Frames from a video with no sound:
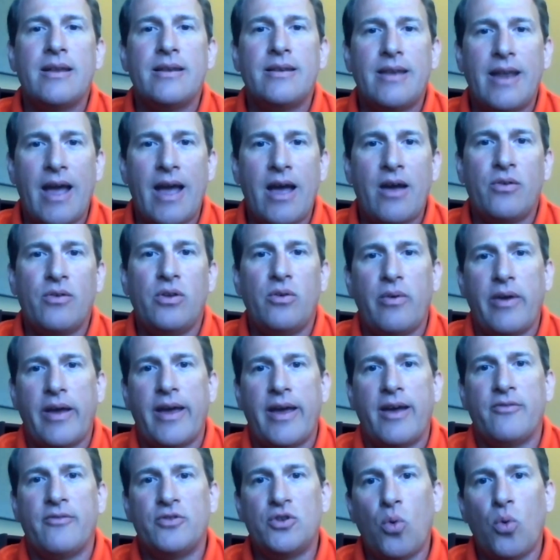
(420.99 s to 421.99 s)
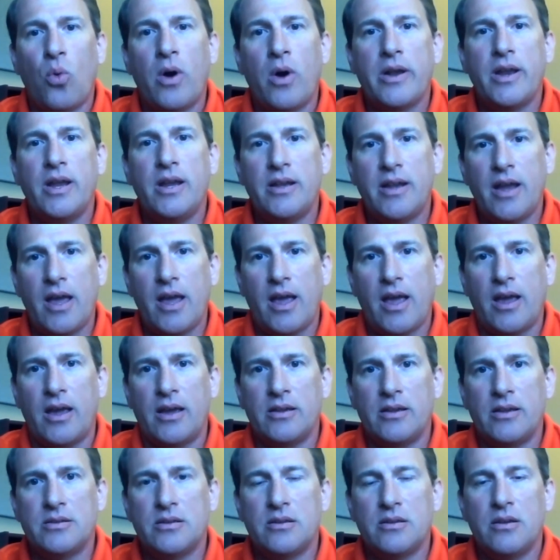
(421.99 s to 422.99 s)
now you have 20
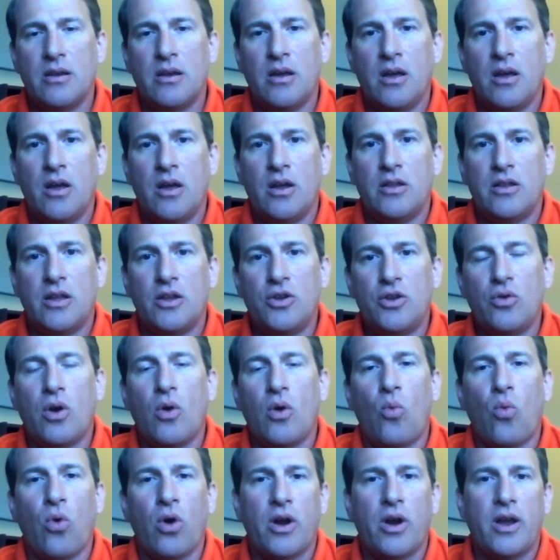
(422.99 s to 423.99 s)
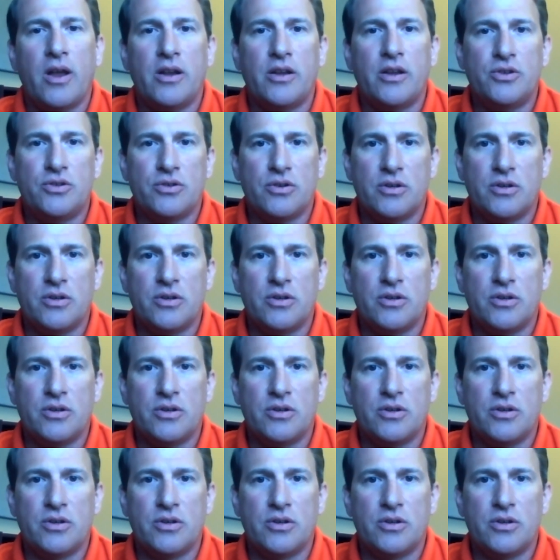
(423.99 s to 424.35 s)
days that you can work in a